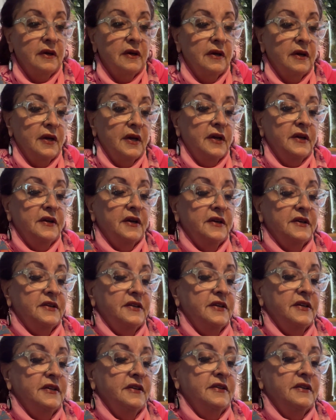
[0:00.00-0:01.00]
And I
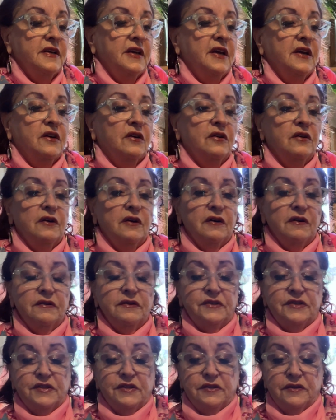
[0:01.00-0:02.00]
did a card
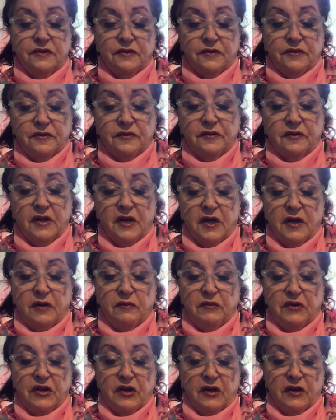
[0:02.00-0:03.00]
too,
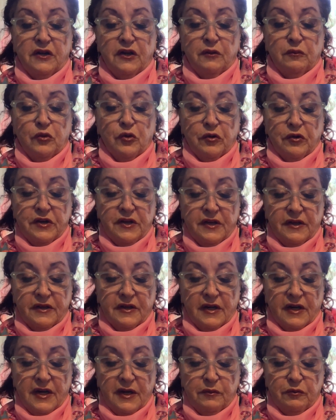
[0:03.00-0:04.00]
Beyond Lemuria
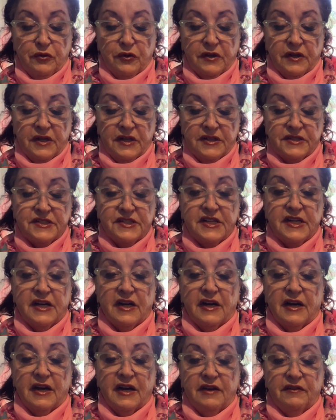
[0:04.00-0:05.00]
Guidebook, Izzy
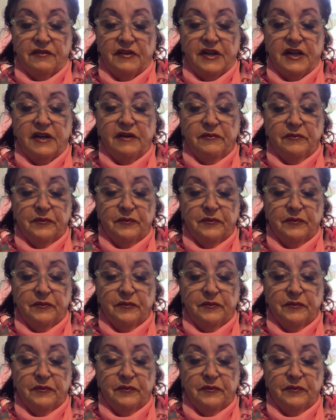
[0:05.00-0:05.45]
Ivy.